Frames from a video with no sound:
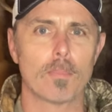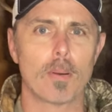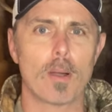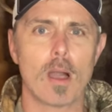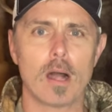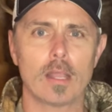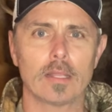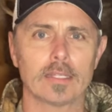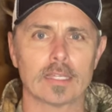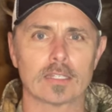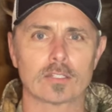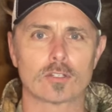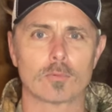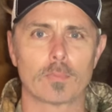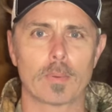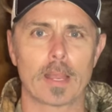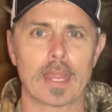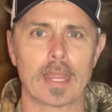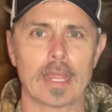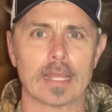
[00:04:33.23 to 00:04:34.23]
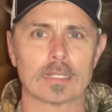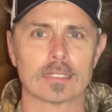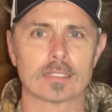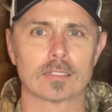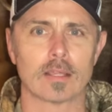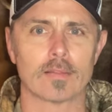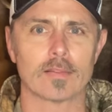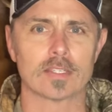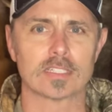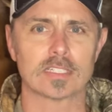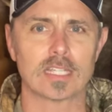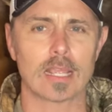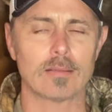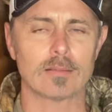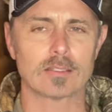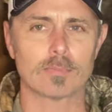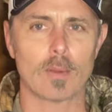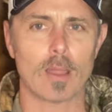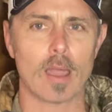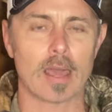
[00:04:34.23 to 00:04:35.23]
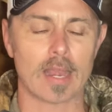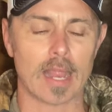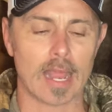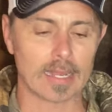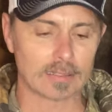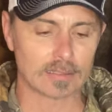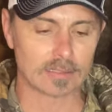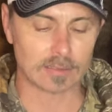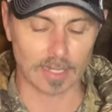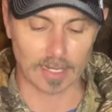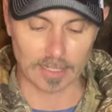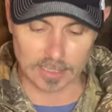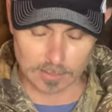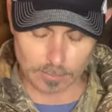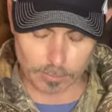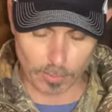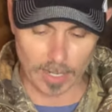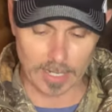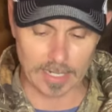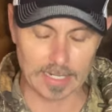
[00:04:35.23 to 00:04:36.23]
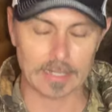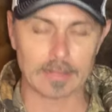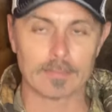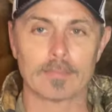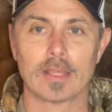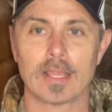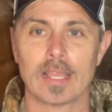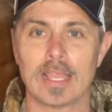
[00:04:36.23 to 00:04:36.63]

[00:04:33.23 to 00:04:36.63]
polyester pants on the same spot, I, I sprayed it,